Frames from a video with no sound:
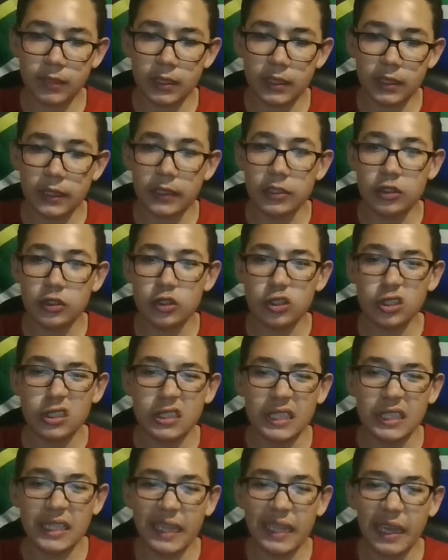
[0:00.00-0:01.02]
an
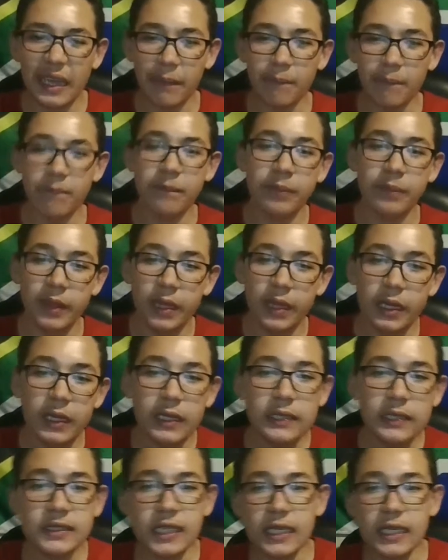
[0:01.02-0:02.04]
interesting game.
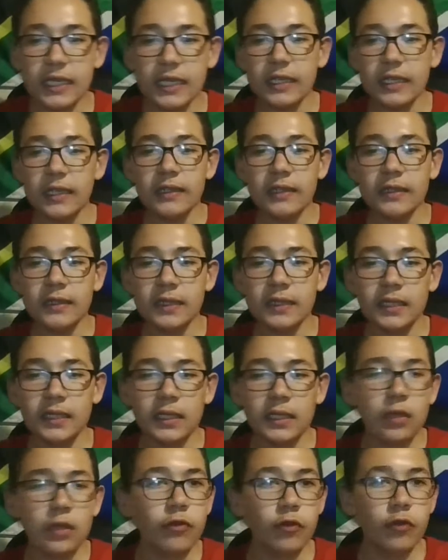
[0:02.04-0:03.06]
Sunderland
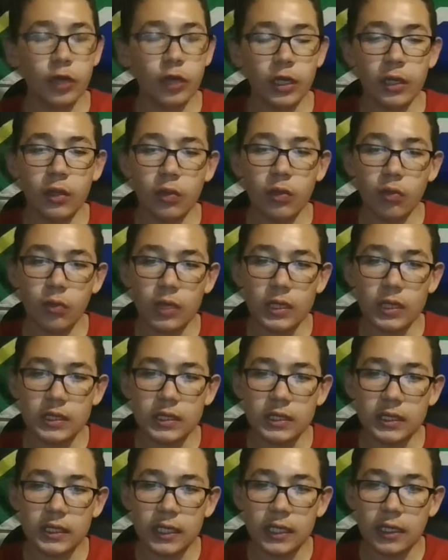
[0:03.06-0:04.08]
3
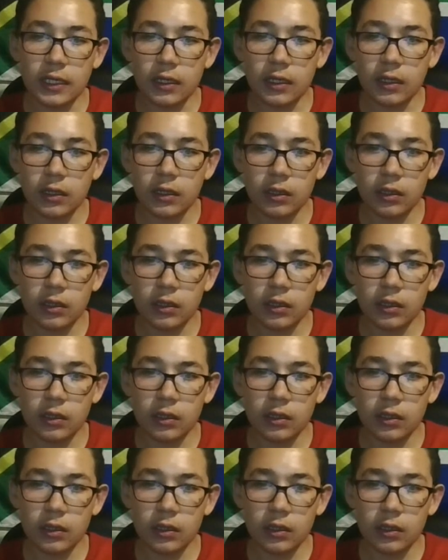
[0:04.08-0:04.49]
wins in the